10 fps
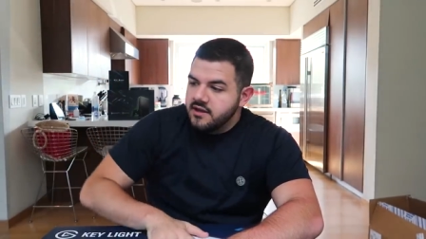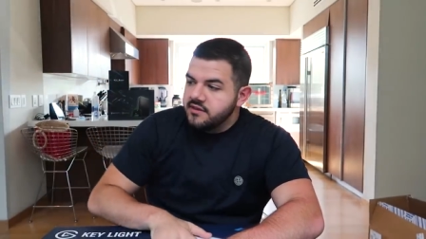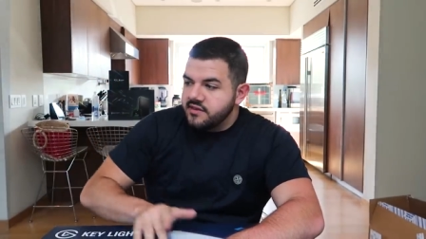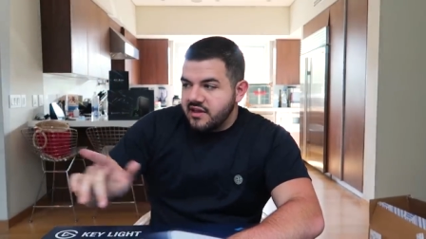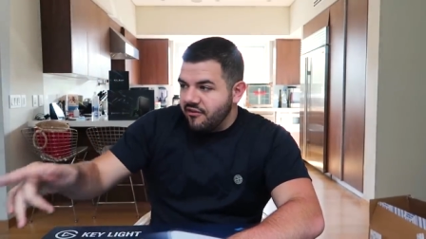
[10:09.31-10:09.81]

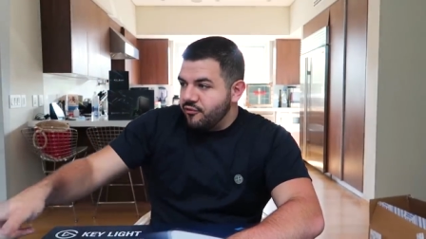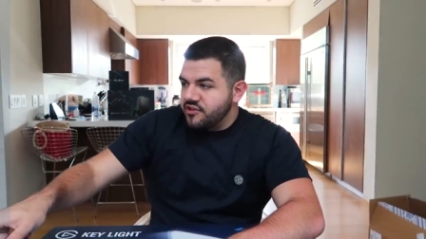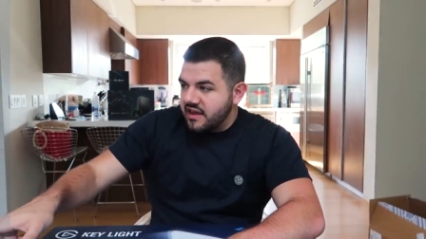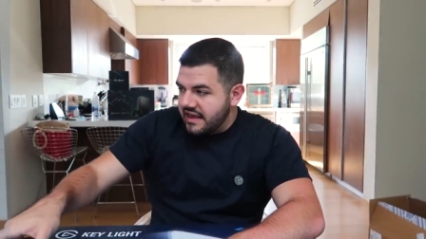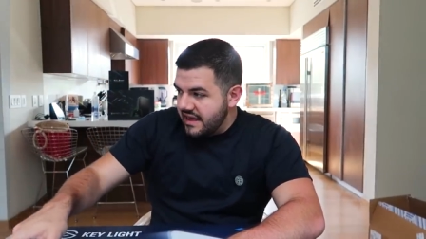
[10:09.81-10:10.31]
SCUF
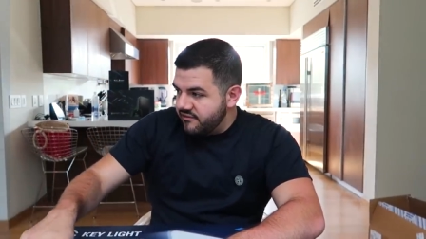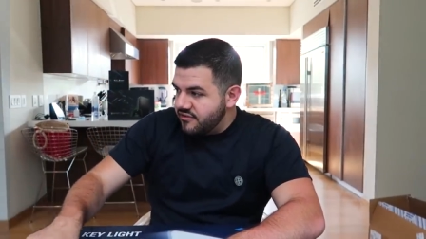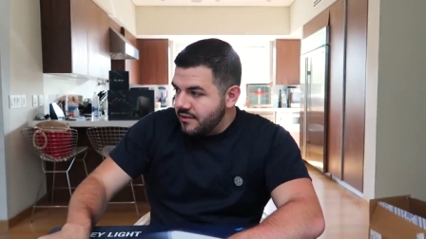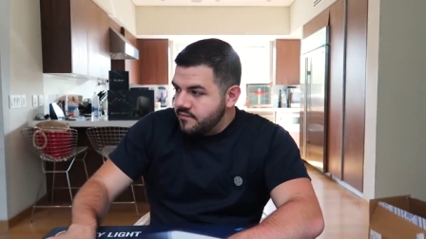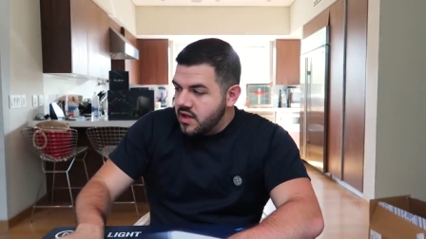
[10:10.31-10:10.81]
was a
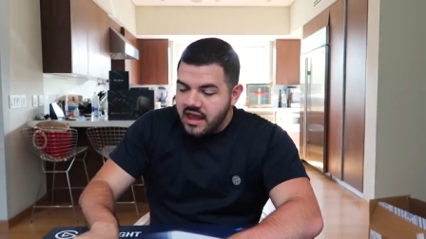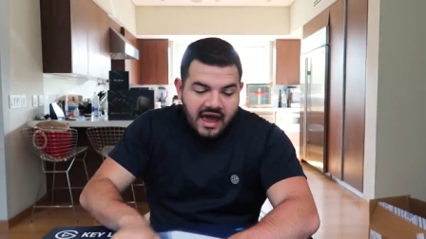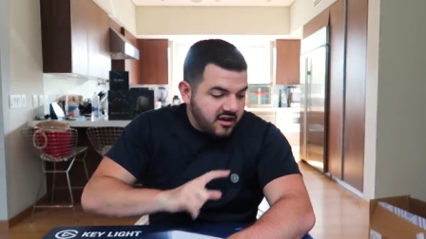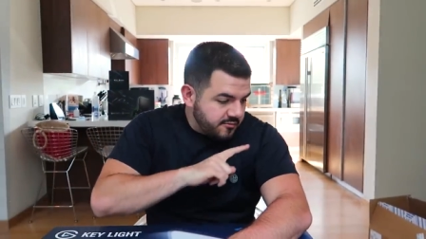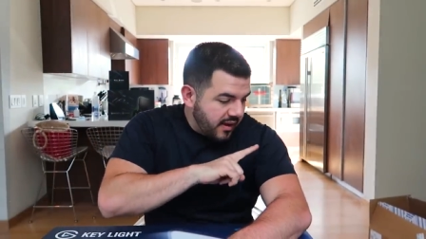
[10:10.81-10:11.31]
gift,
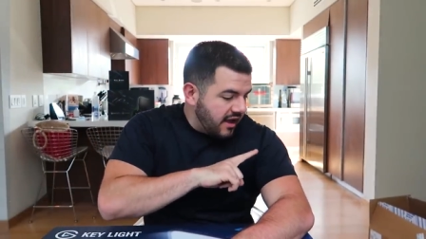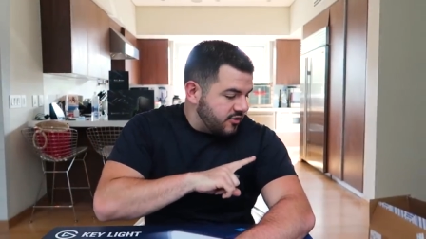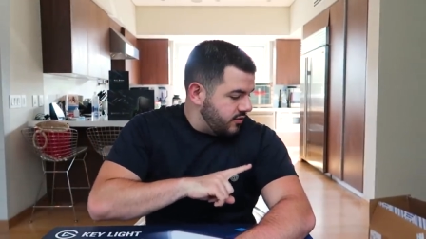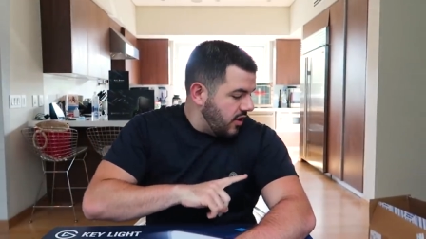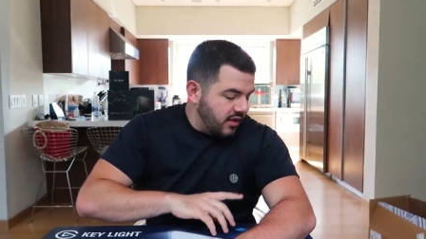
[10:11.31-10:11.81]

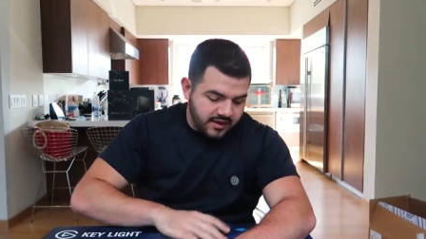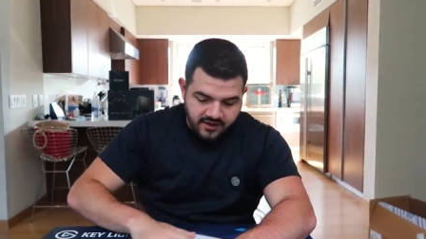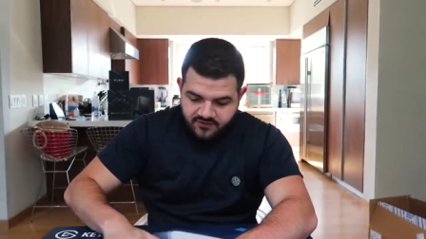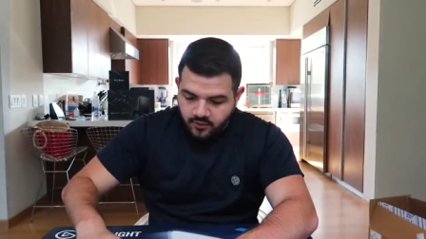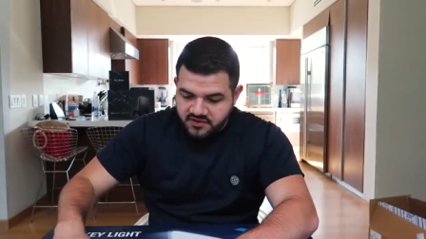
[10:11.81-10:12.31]
Xbox was all a
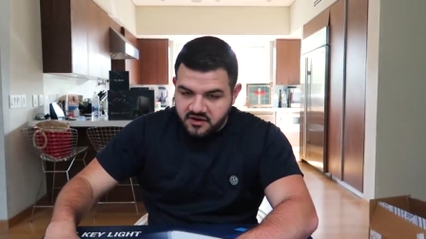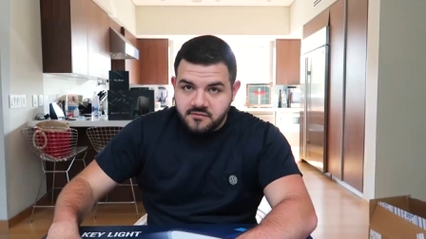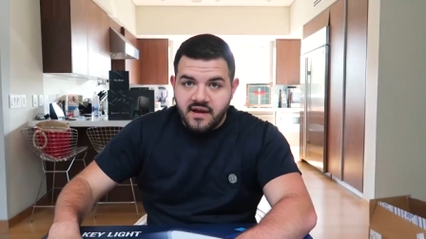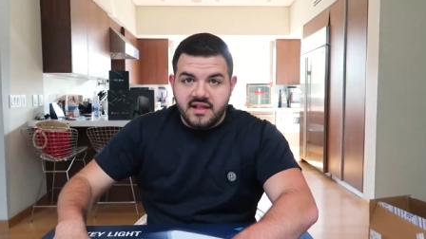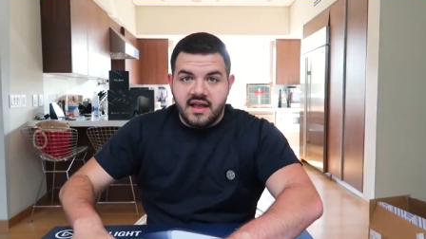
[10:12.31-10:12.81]
gift I wasn't
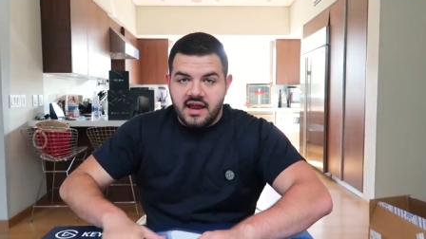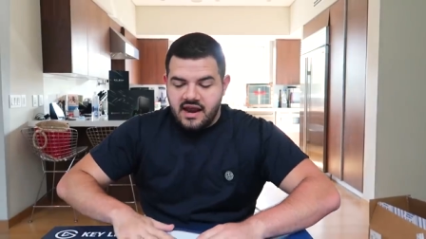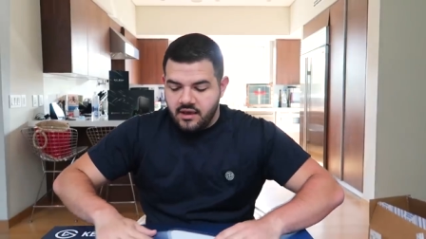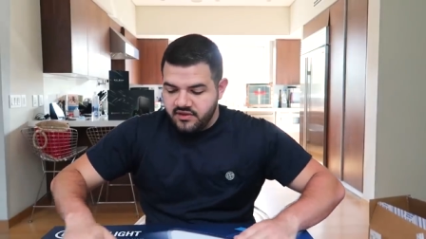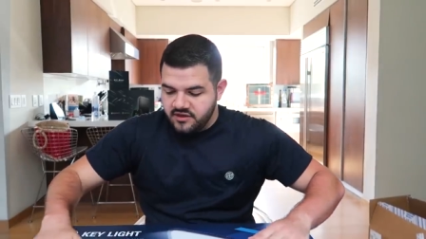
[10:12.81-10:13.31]
expecting, and
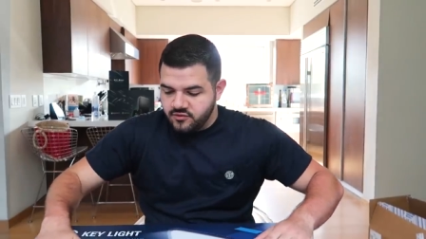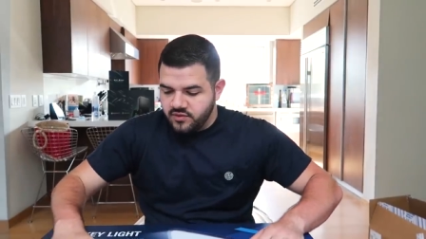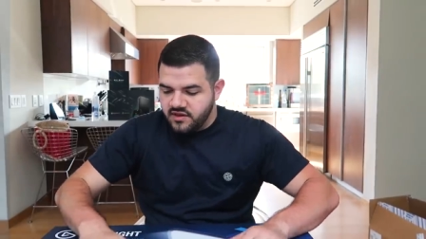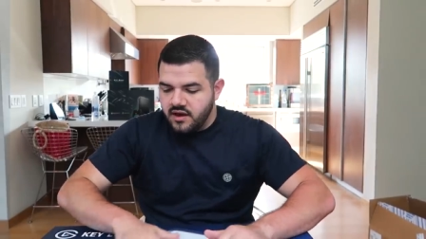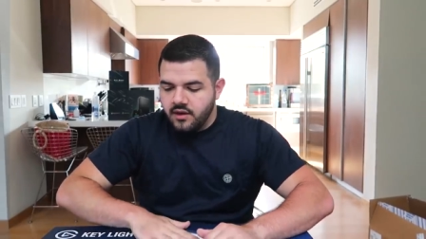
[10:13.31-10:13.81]
now this
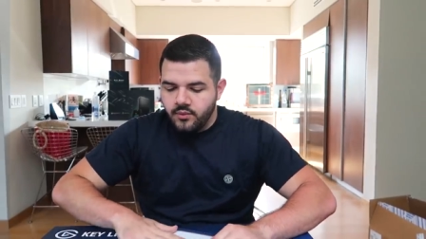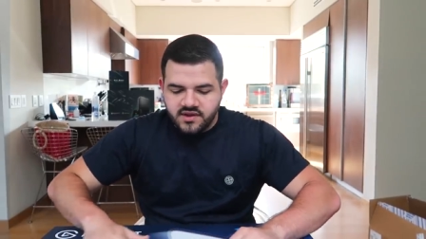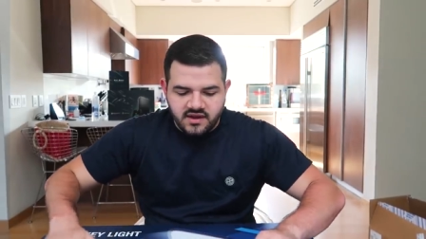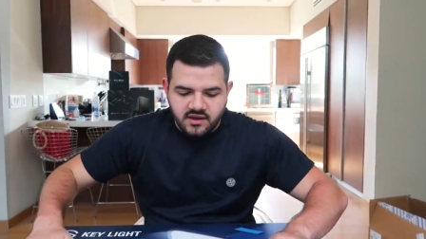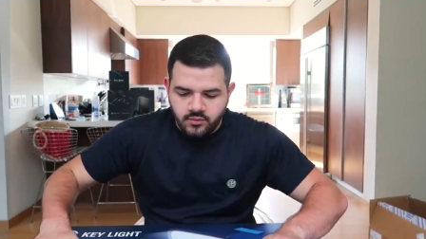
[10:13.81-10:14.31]
was a,
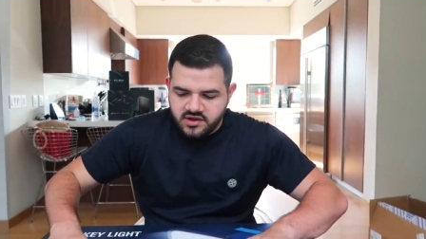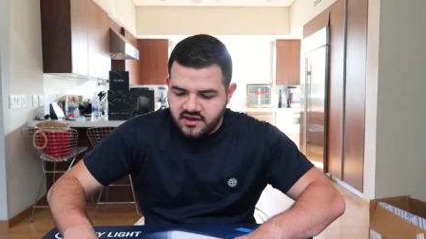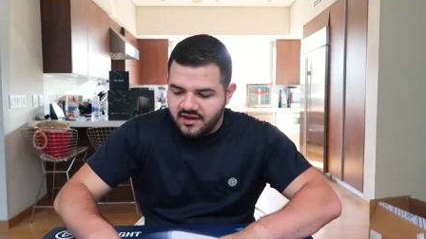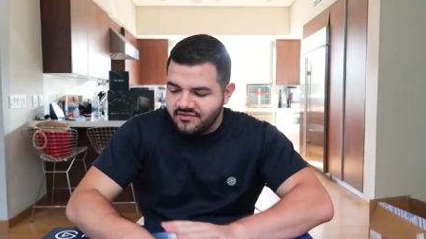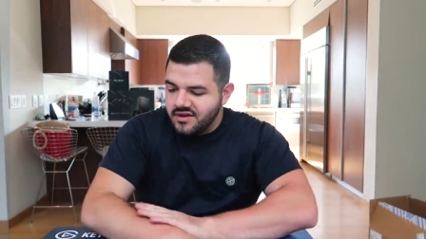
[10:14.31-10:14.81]
was a, was a
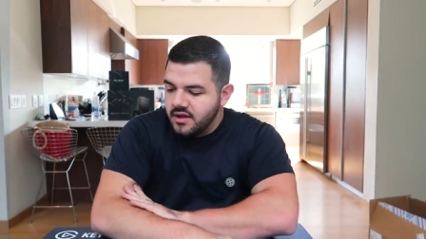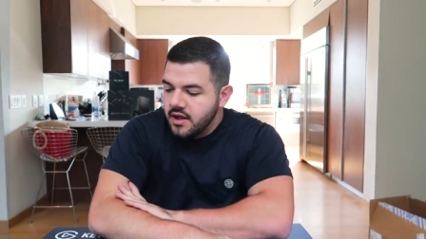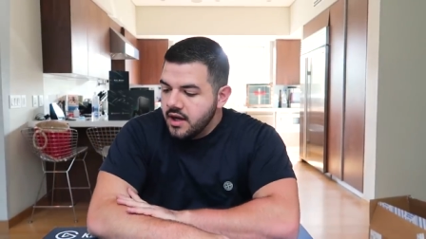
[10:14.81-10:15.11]
gift.